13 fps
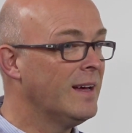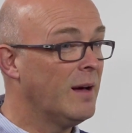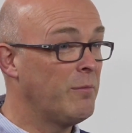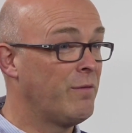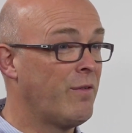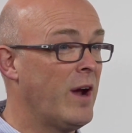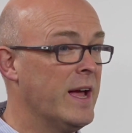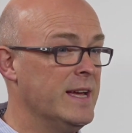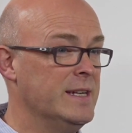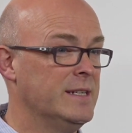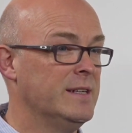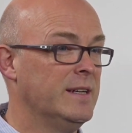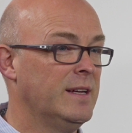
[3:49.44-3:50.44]
I'm
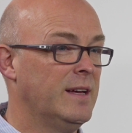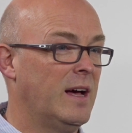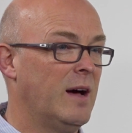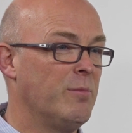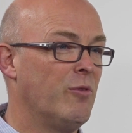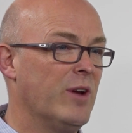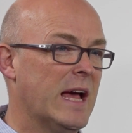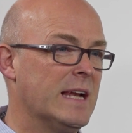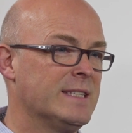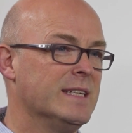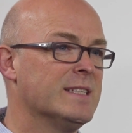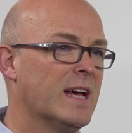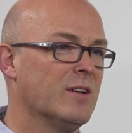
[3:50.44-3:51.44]
afraid the
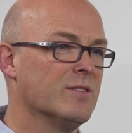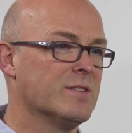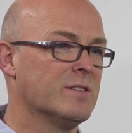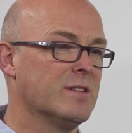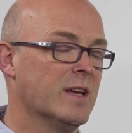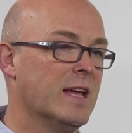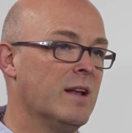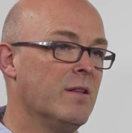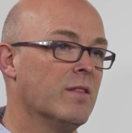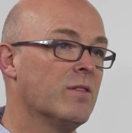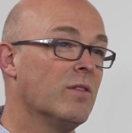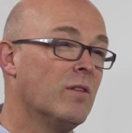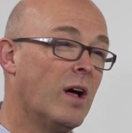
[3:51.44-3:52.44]
reality tells us that
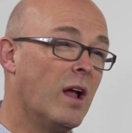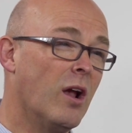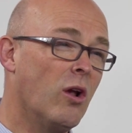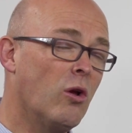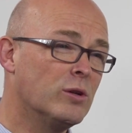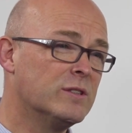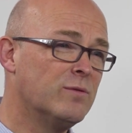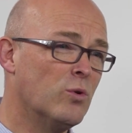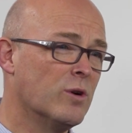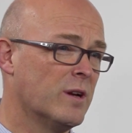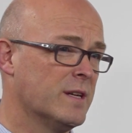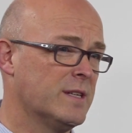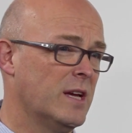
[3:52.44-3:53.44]
in a lot of
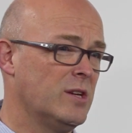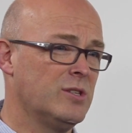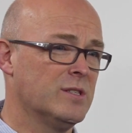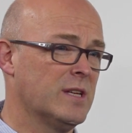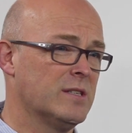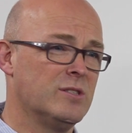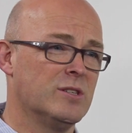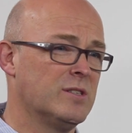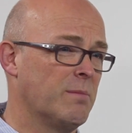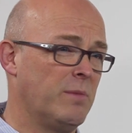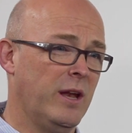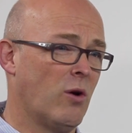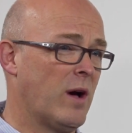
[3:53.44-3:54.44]
organizations that's just
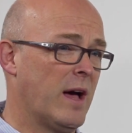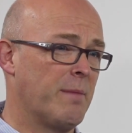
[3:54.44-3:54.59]
simply not